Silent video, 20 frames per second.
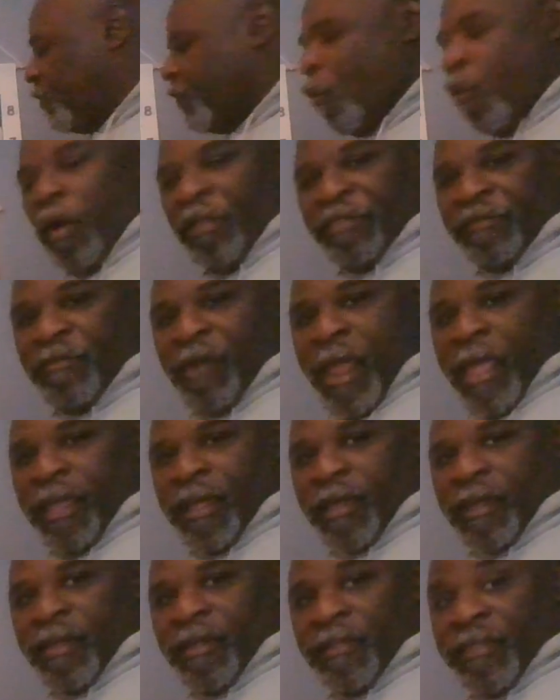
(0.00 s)
4th
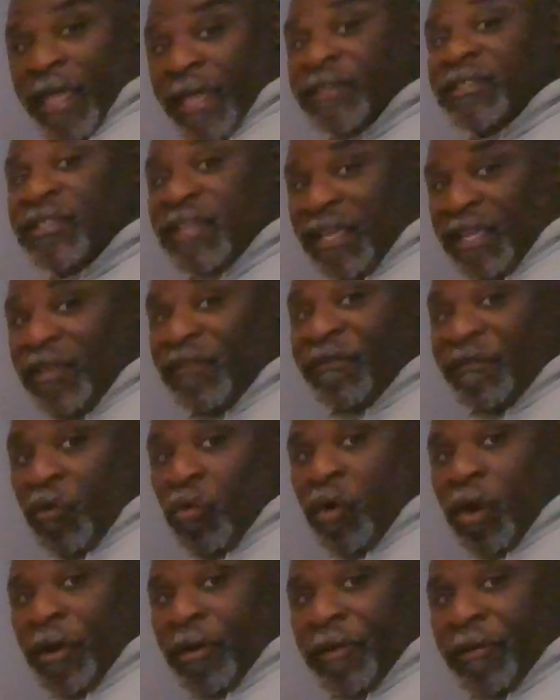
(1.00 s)
rank. That's
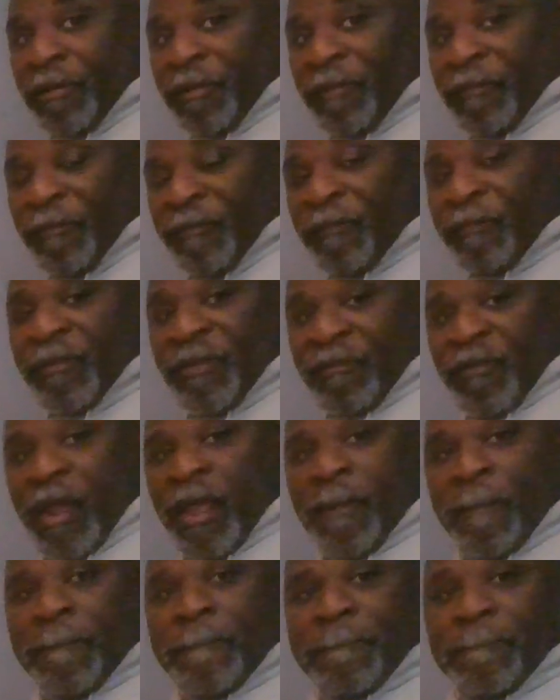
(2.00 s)
E4,
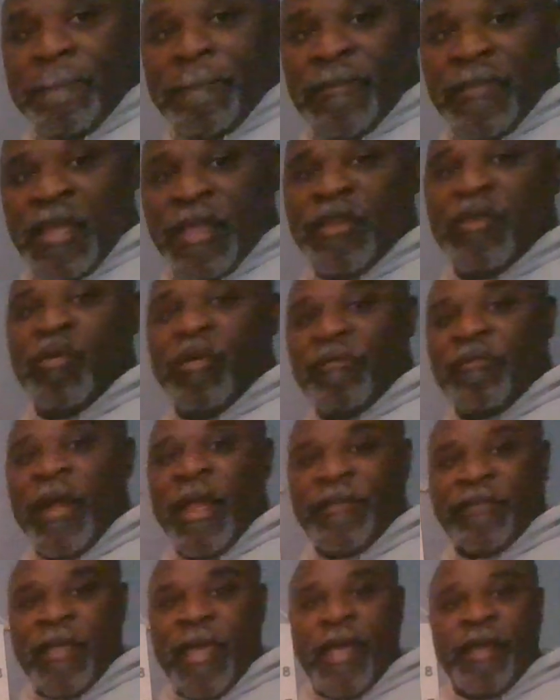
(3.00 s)
right? And you would
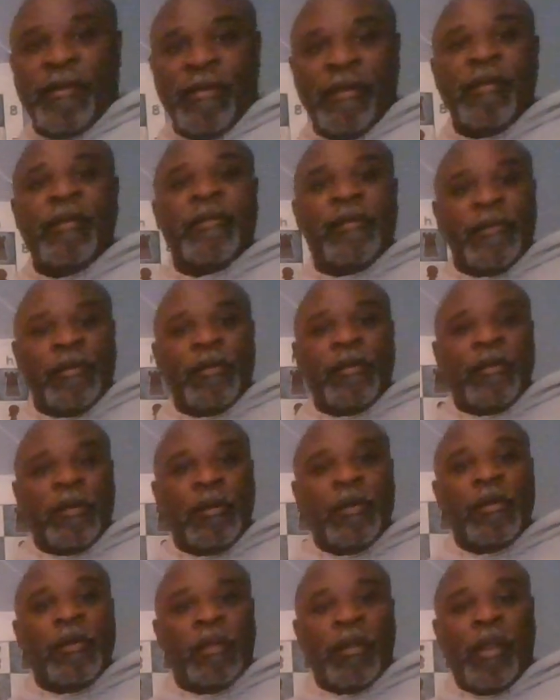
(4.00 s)
write that
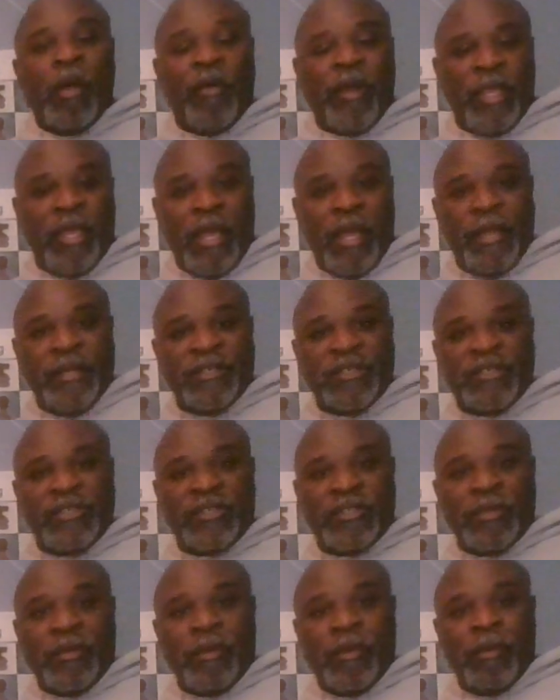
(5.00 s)

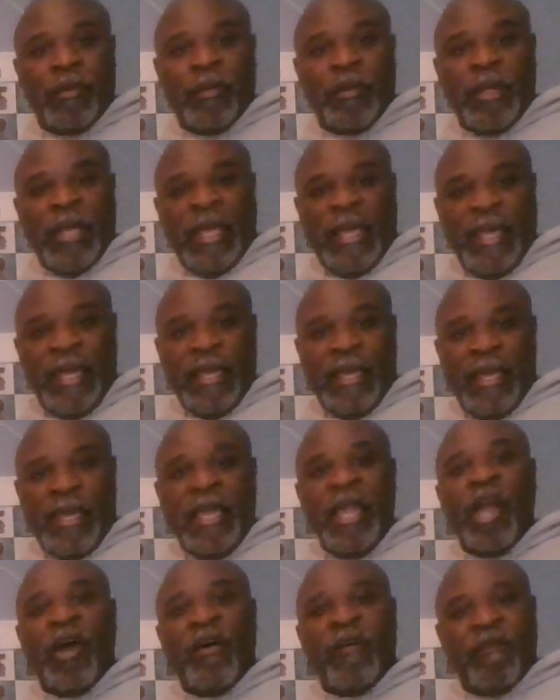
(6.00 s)
lowercase
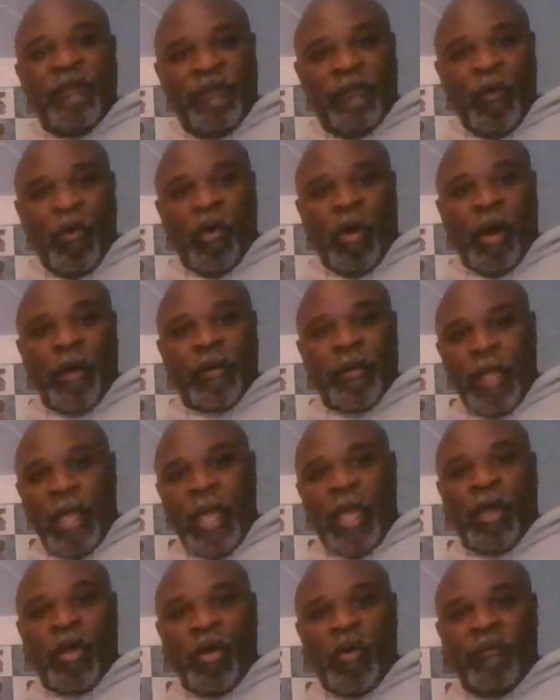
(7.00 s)
e4,
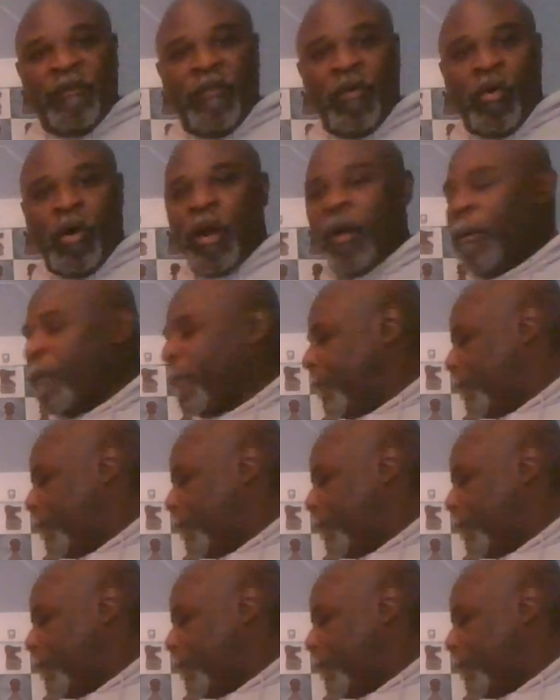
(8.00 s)
echo 4,